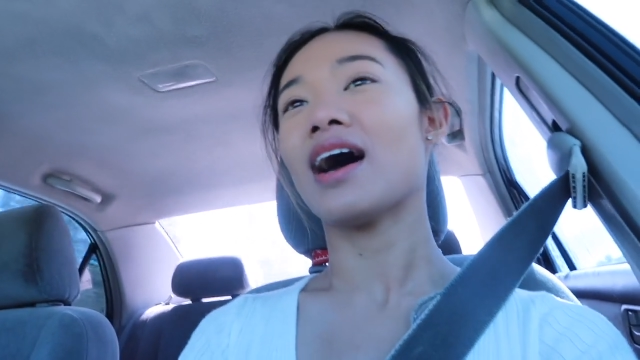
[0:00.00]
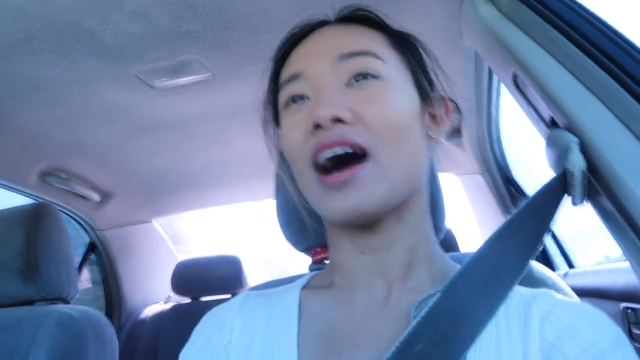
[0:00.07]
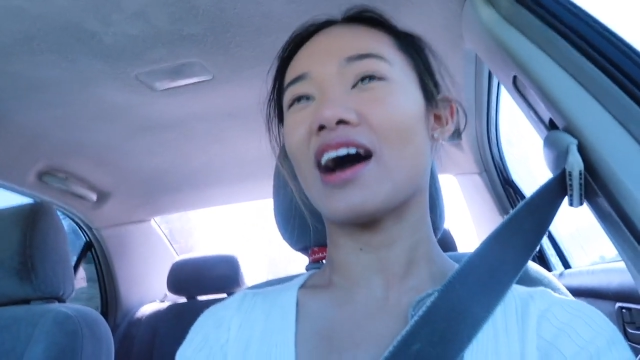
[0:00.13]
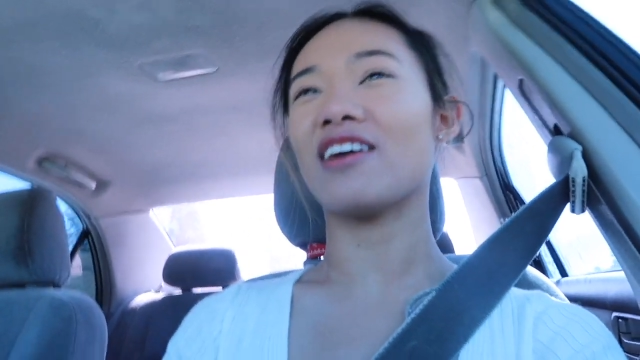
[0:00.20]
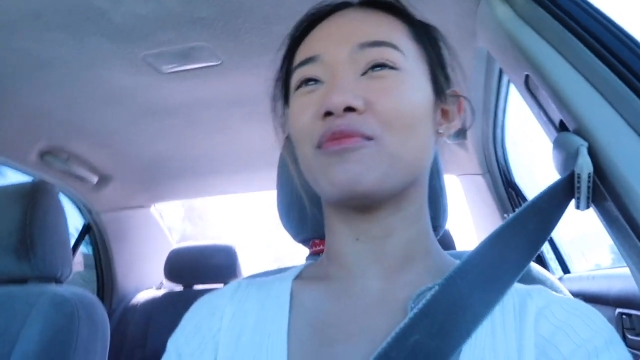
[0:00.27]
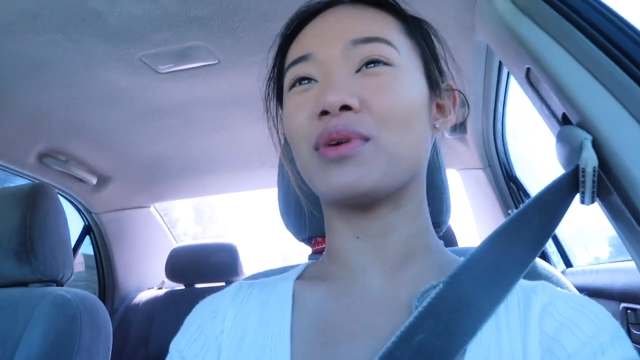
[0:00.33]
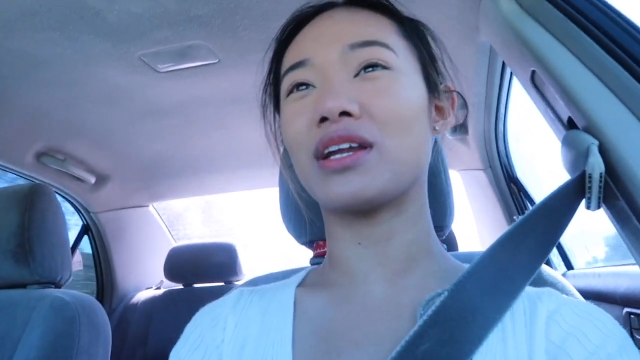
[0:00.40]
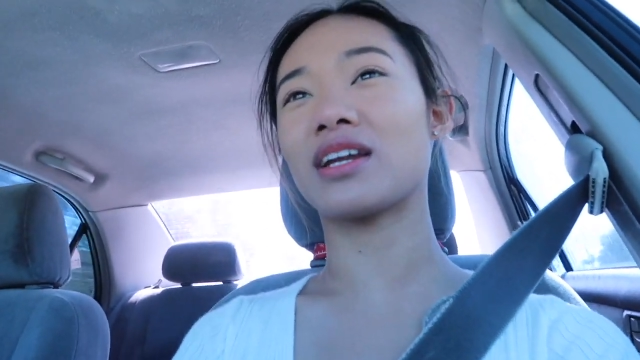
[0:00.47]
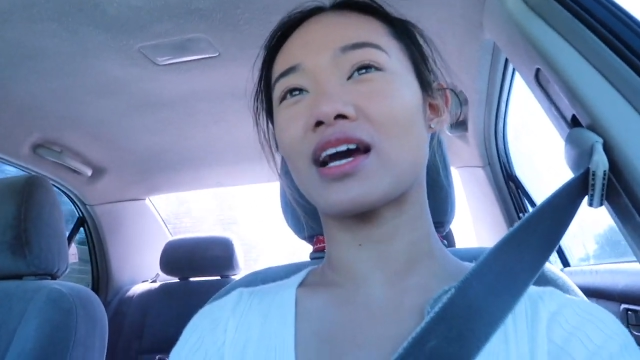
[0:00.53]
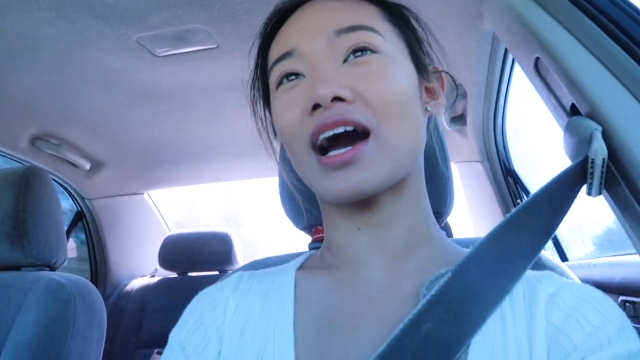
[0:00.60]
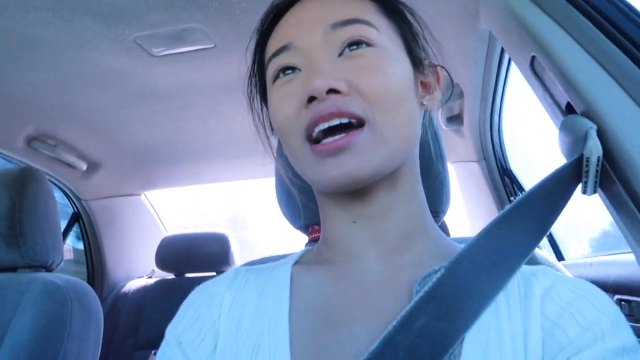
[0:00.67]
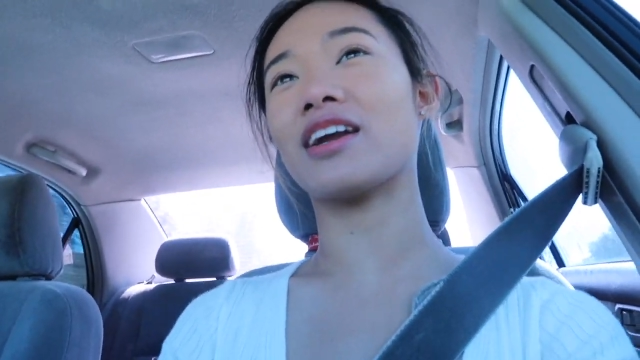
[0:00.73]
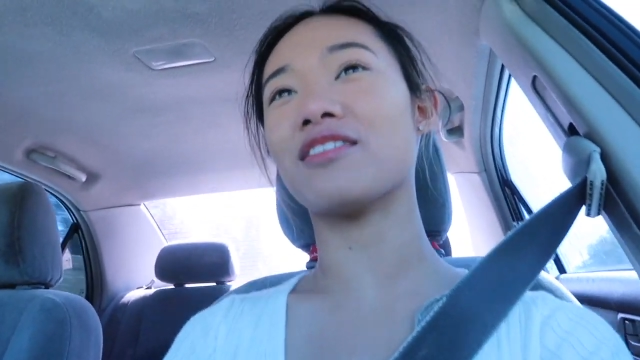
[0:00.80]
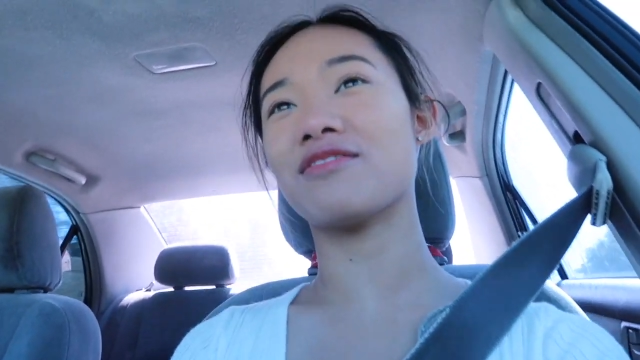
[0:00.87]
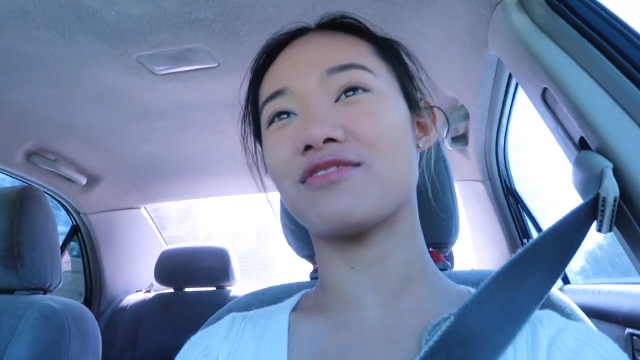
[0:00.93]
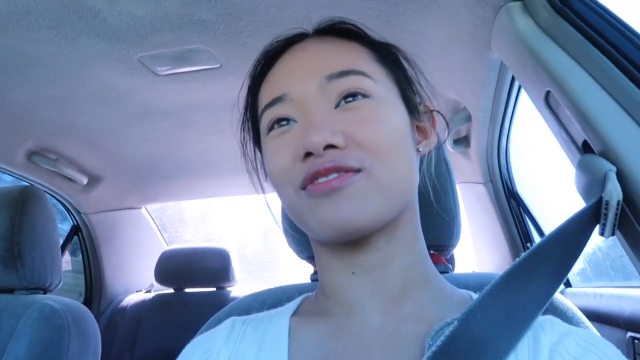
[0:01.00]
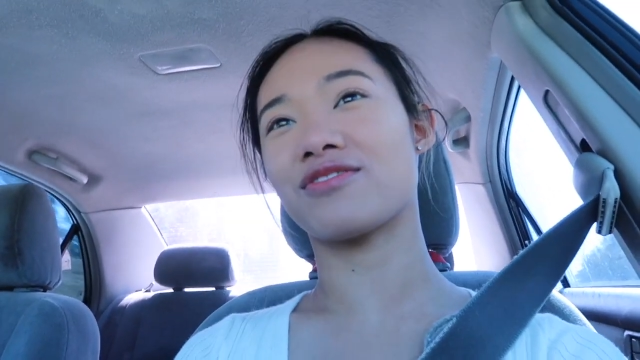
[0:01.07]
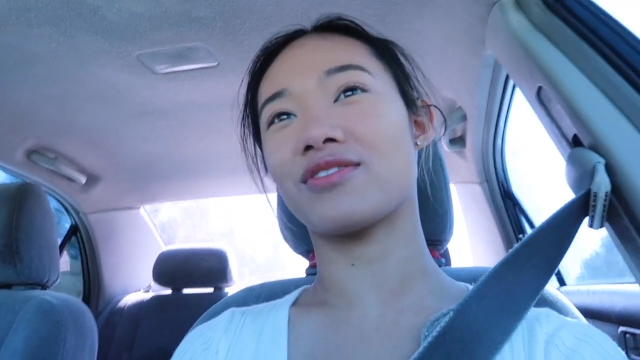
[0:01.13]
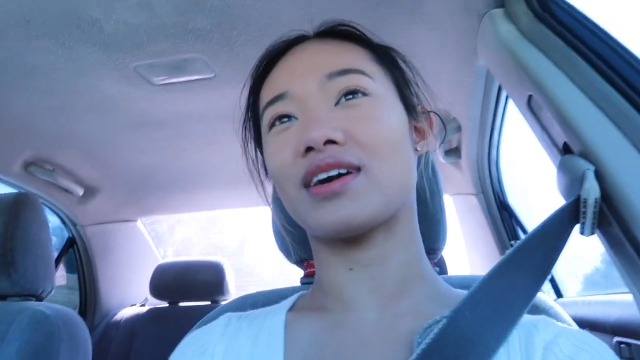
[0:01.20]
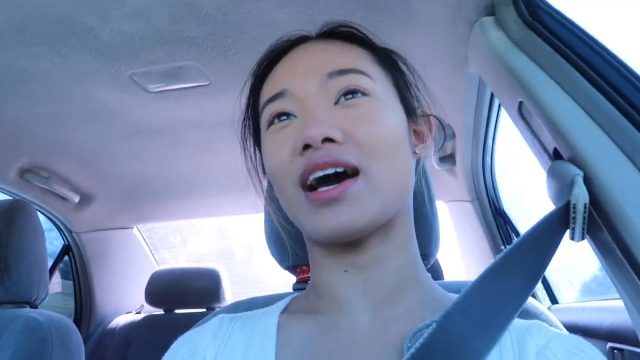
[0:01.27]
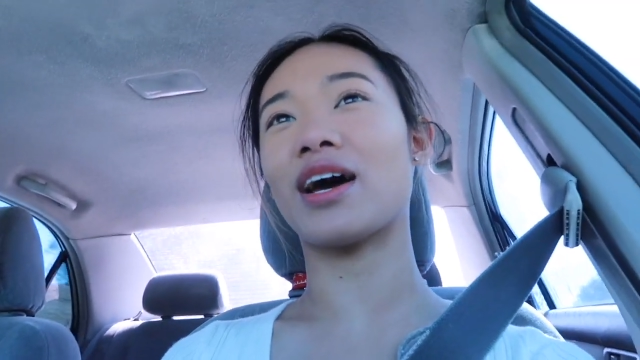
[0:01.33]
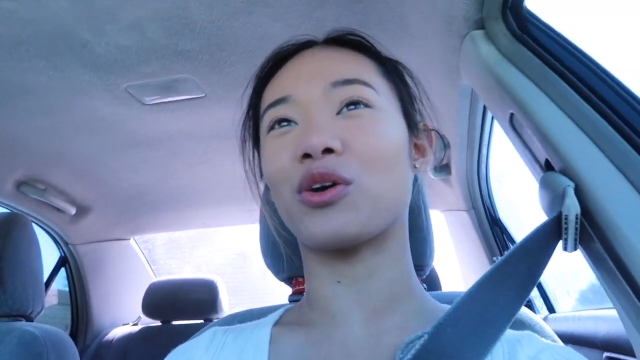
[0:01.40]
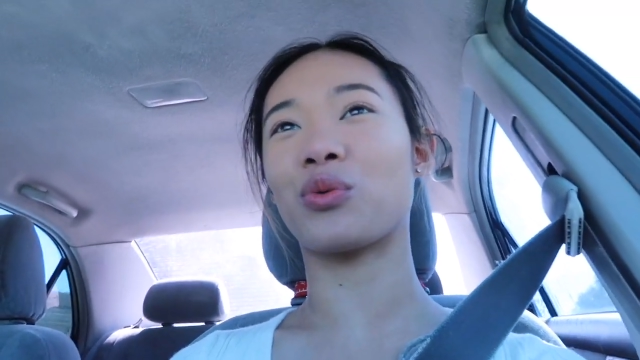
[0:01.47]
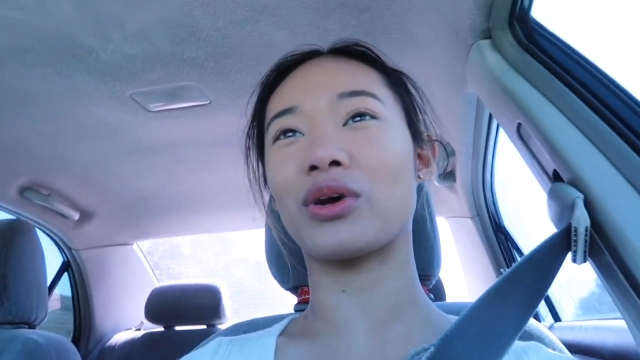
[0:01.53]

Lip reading: I've been kind of at